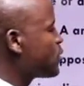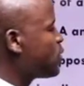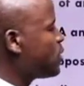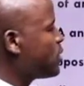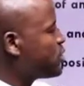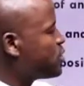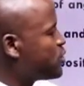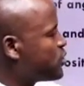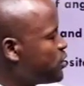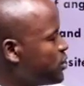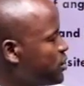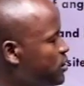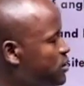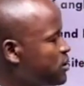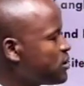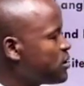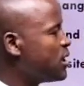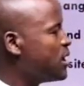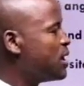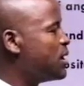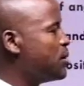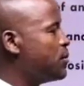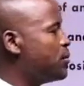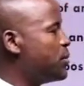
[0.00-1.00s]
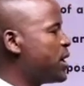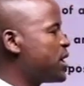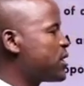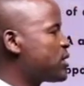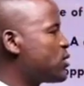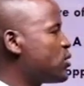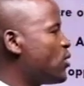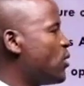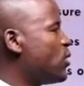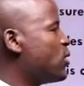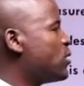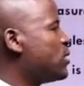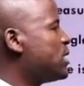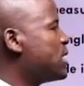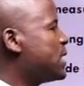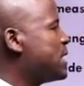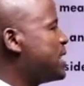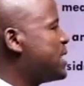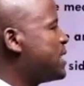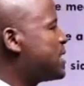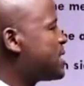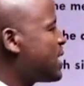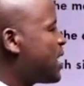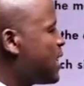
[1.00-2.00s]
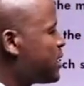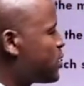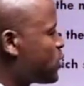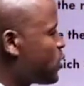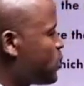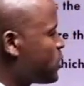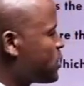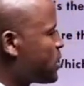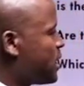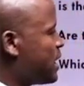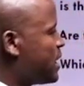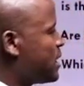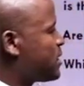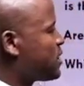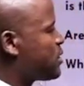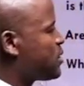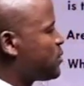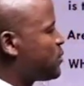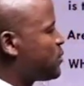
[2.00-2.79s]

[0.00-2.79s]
questions based on this isosceles